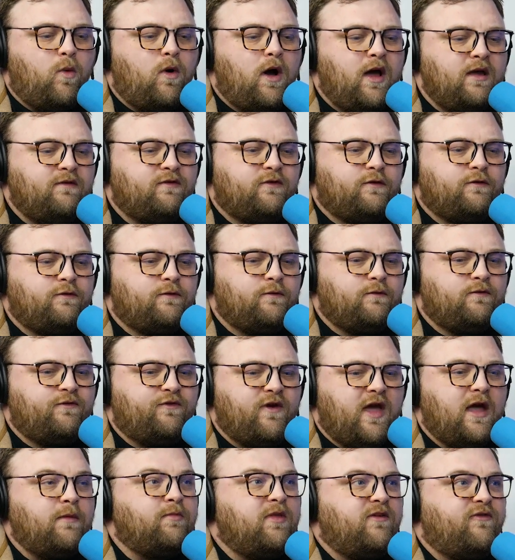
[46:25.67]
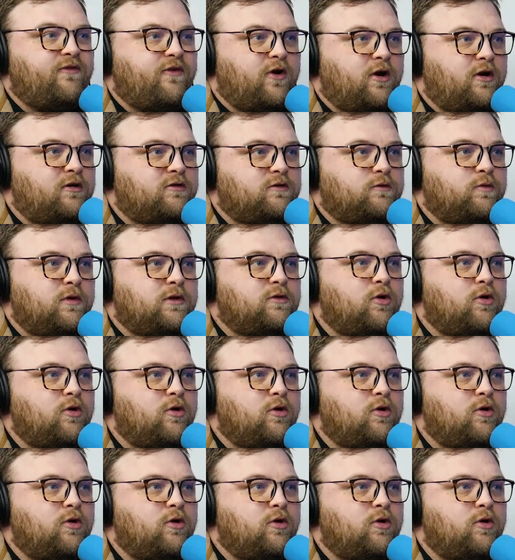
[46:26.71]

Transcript: wife's family first.